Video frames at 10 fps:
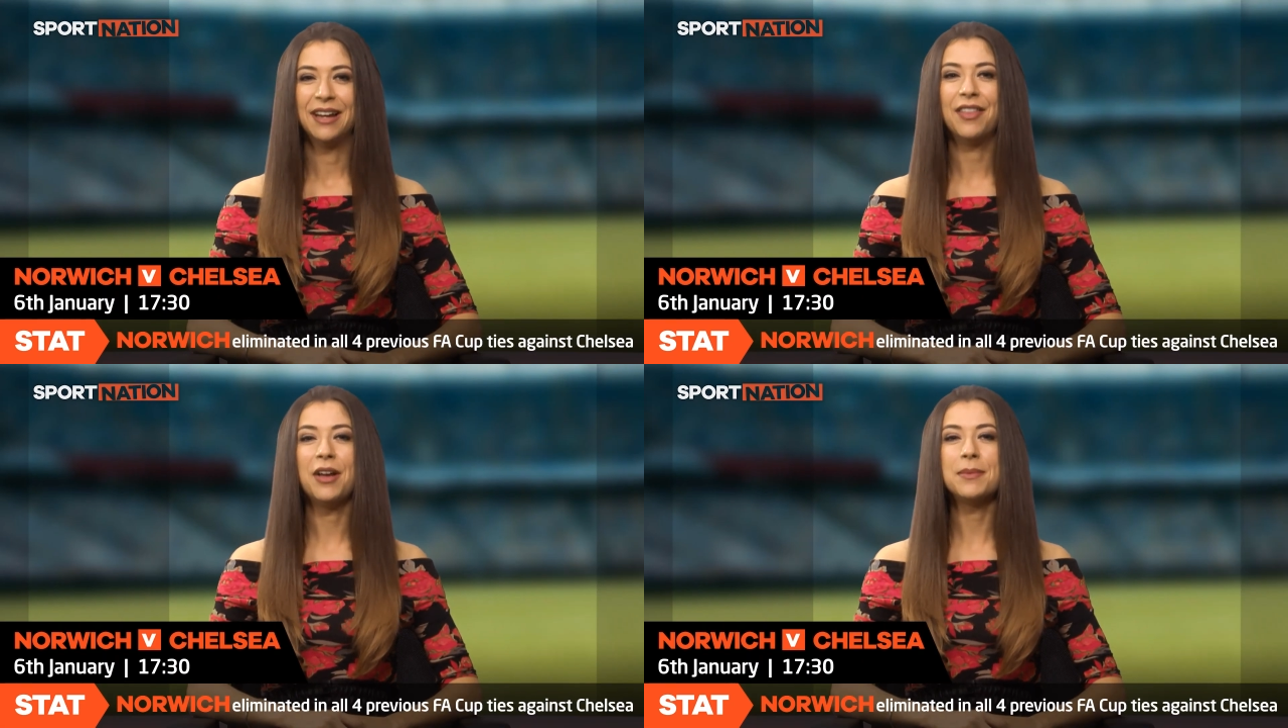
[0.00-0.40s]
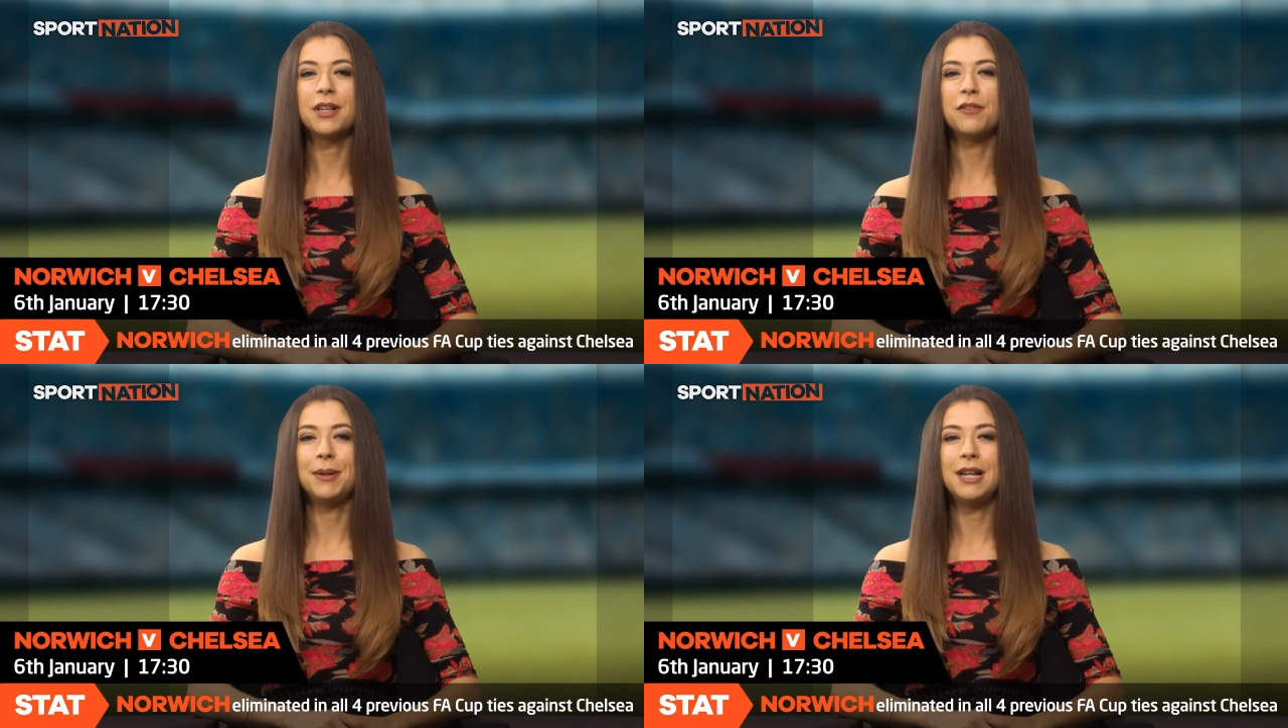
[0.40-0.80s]
and the home
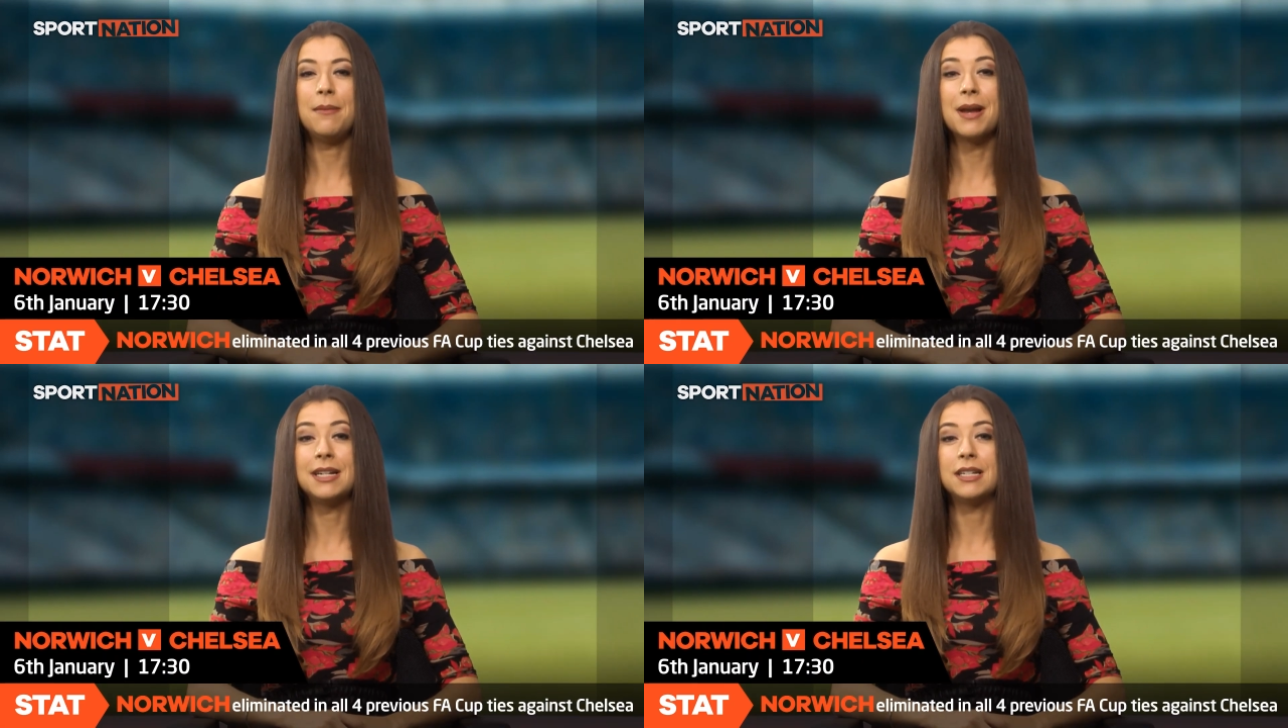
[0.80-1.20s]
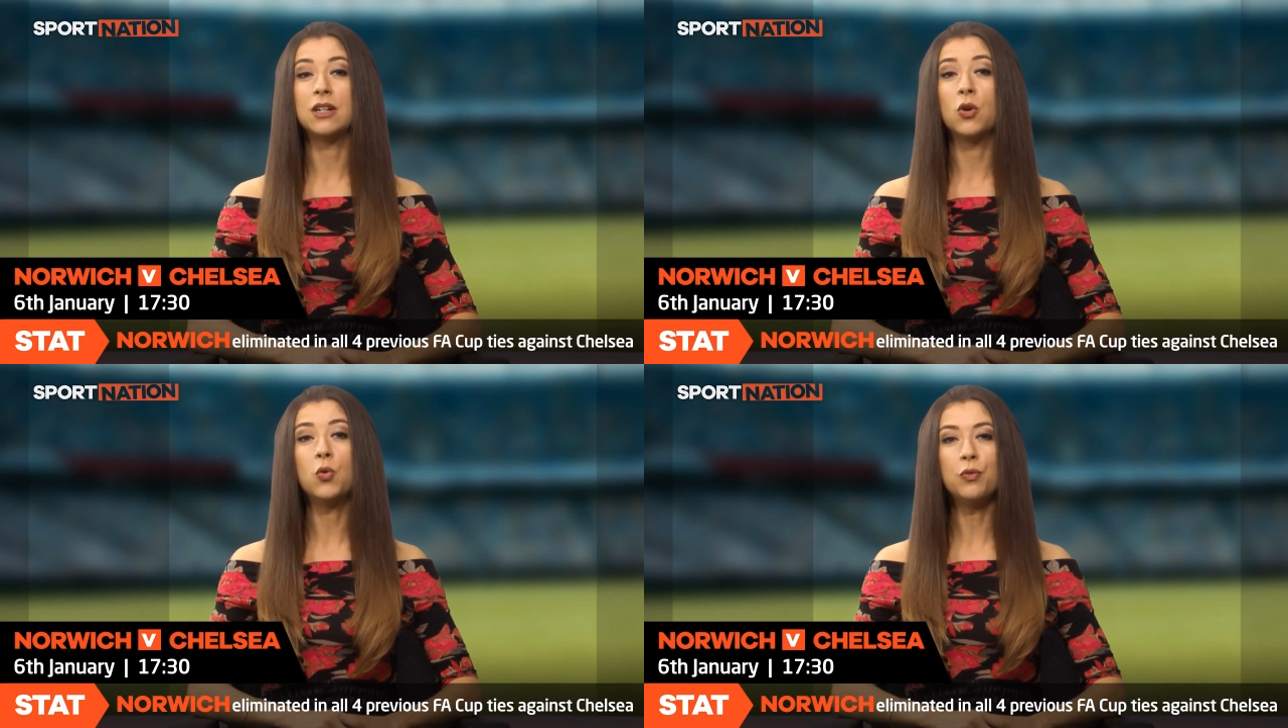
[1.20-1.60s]
side have been eliminated
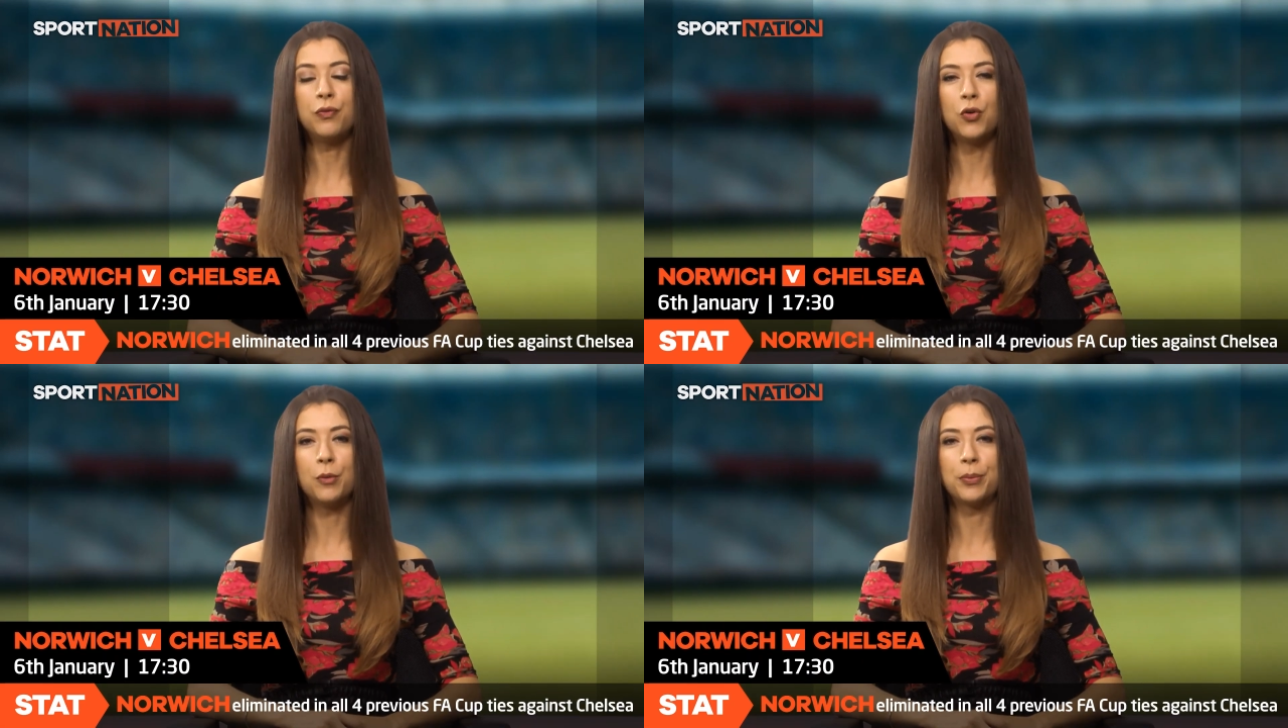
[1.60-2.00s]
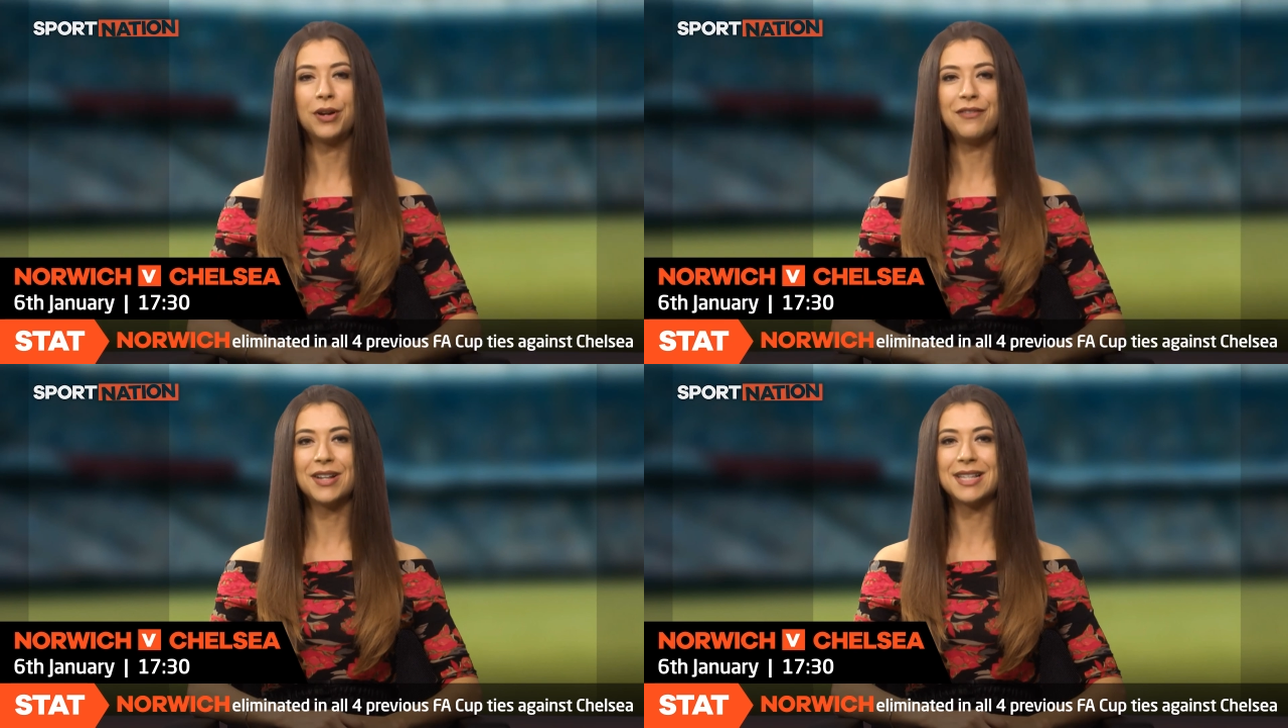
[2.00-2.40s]
in all 4
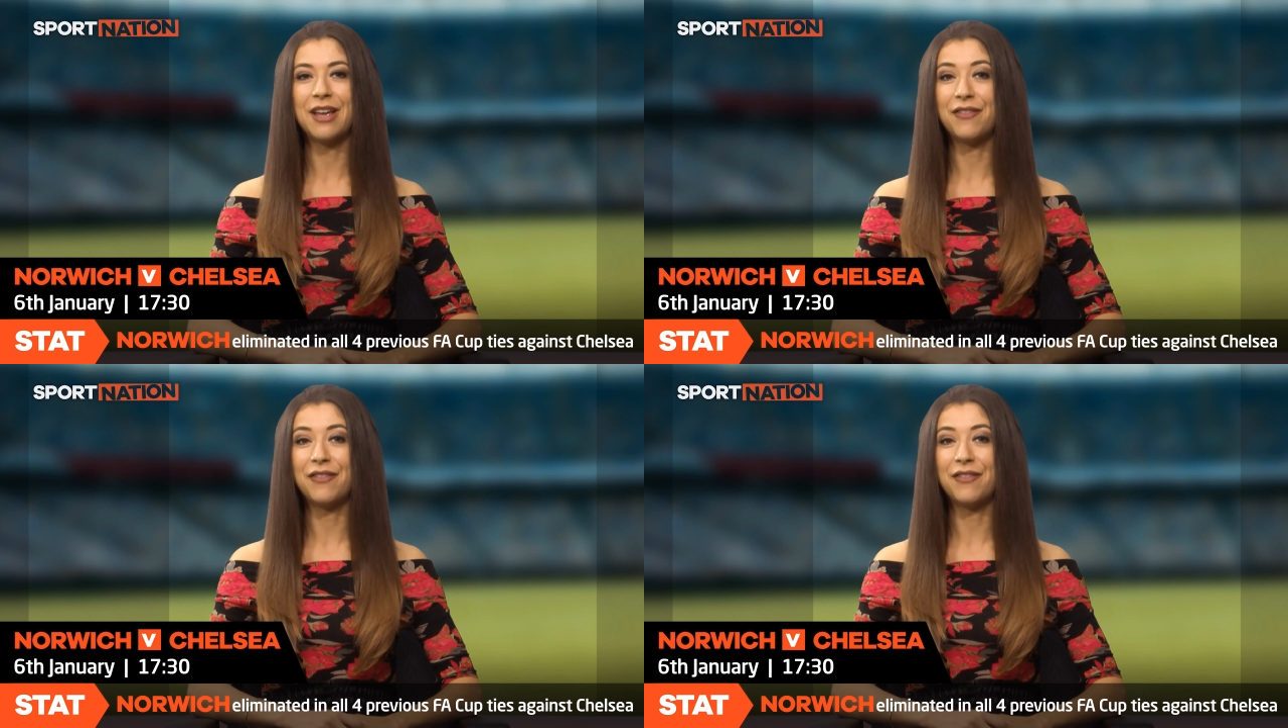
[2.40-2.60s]
previous